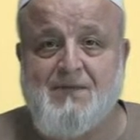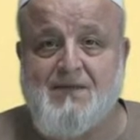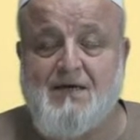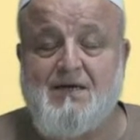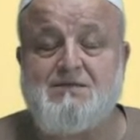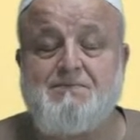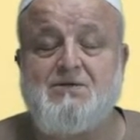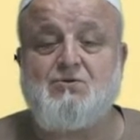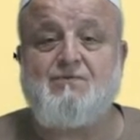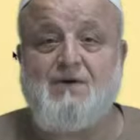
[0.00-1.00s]
get a
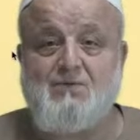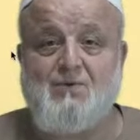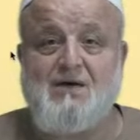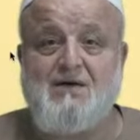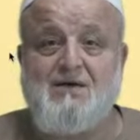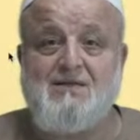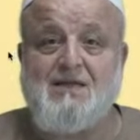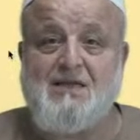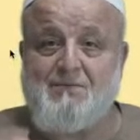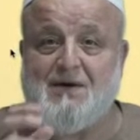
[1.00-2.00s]
special fatwa
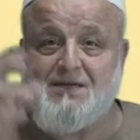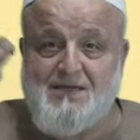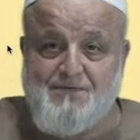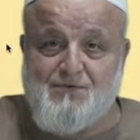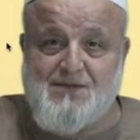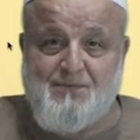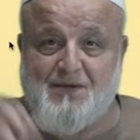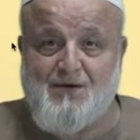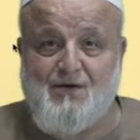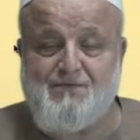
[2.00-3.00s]
that they might give you
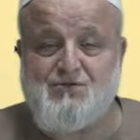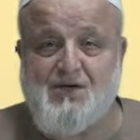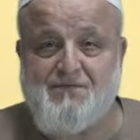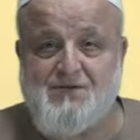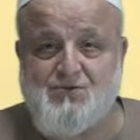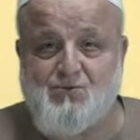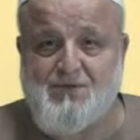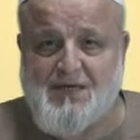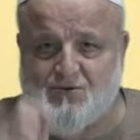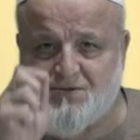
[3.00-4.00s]
something of Shafi school
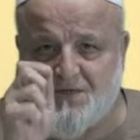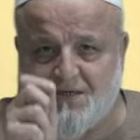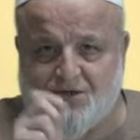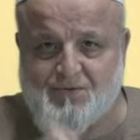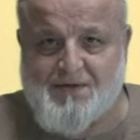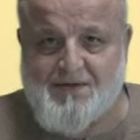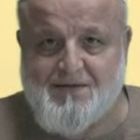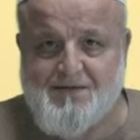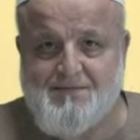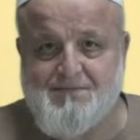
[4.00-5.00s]
that you stick to it.